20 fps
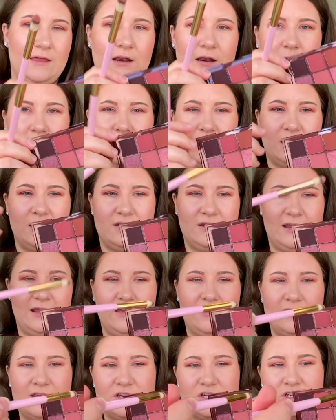I'm going to
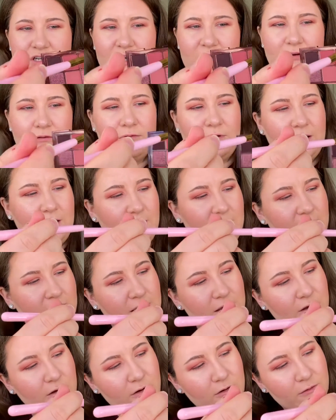take this shade right
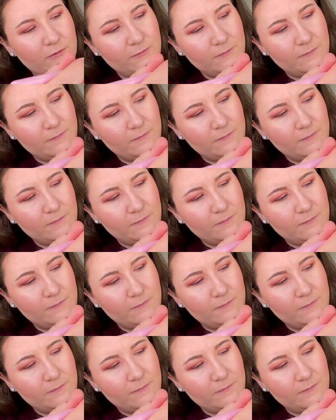here